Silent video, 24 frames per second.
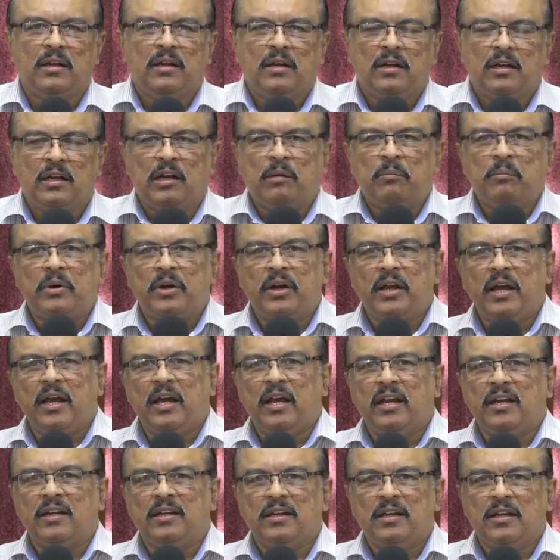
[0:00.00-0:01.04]
Number
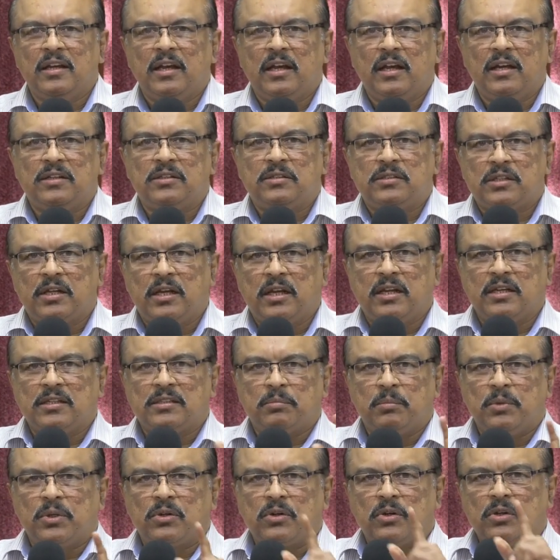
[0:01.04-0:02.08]
eight, it says,
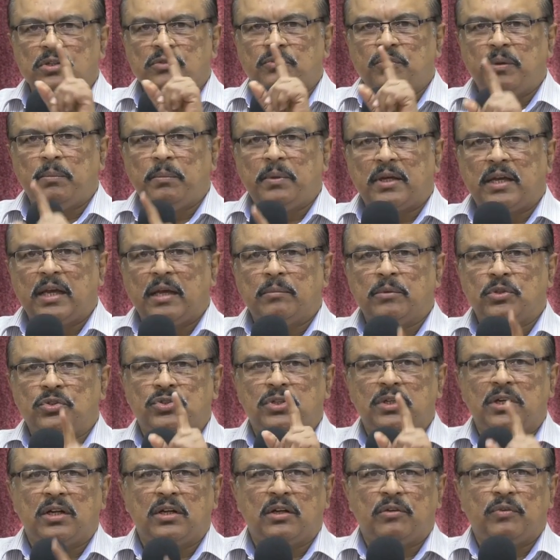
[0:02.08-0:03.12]
because we became the
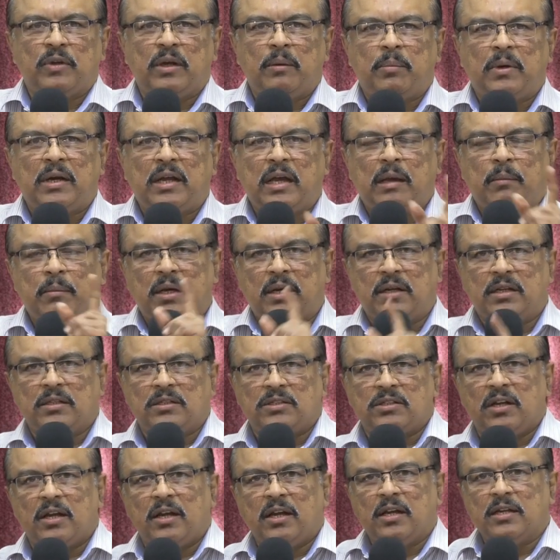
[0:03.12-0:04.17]
children of Abraham and
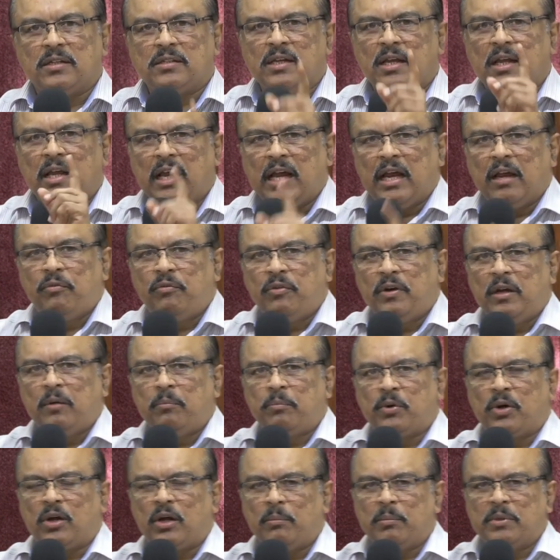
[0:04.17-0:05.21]
his heirs, every
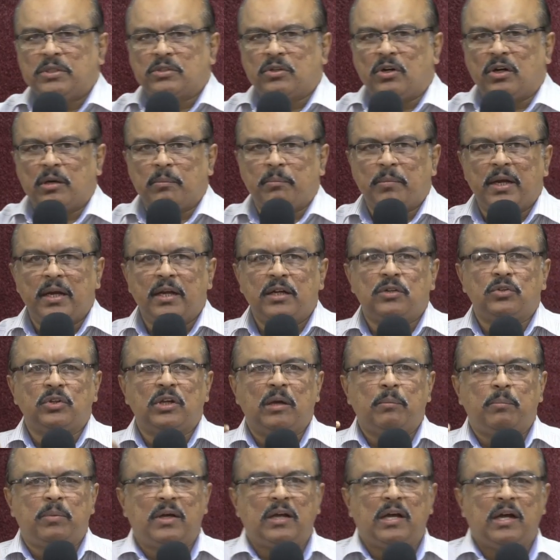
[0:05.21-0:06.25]
promise God made to
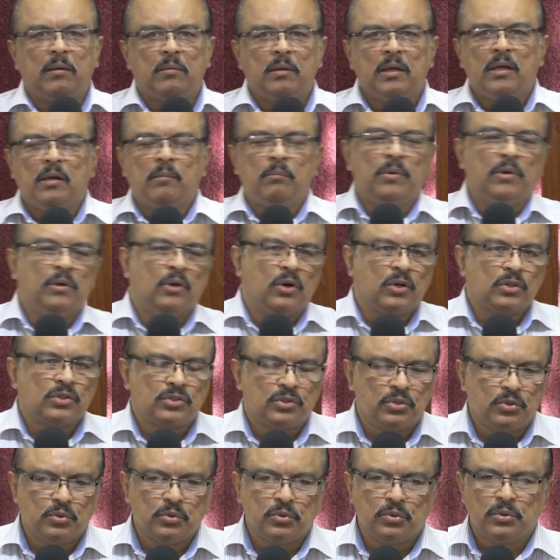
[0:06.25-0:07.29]
Abraham belongs
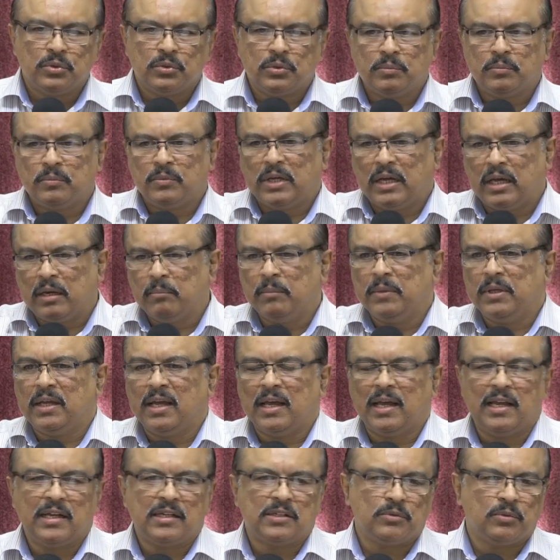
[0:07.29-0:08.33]
to you and me
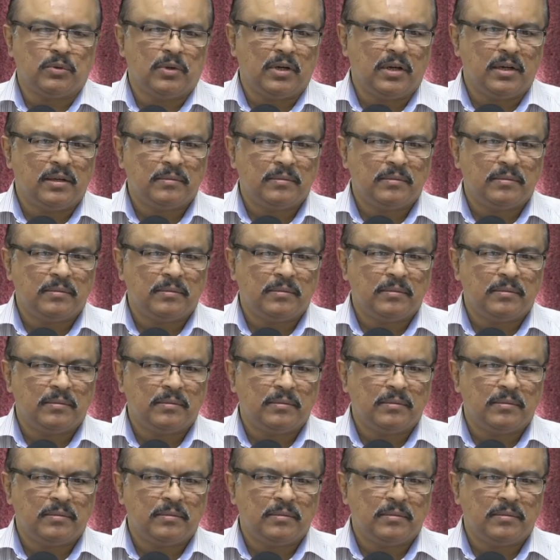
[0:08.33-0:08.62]
as well.